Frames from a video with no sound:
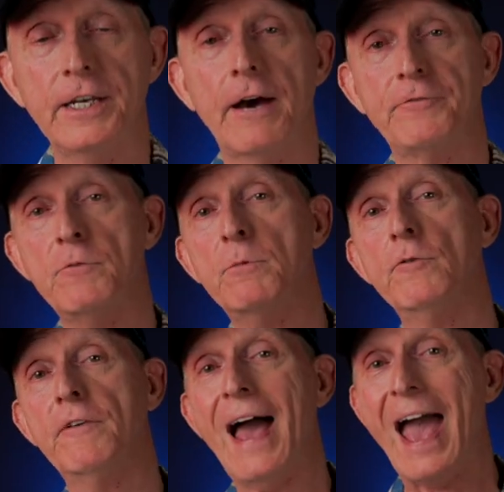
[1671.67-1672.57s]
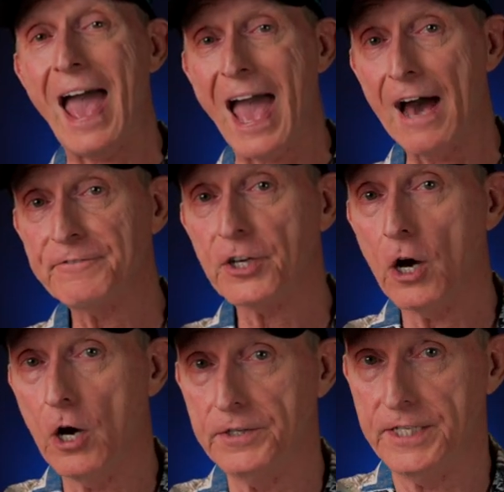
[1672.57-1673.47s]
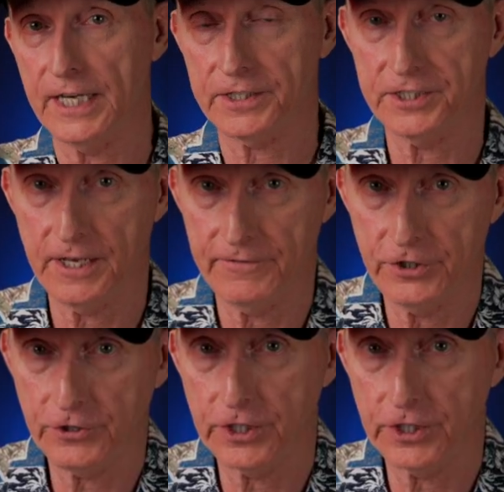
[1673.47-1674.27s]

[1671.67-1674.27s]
Now, if you move aft on deck 7, you're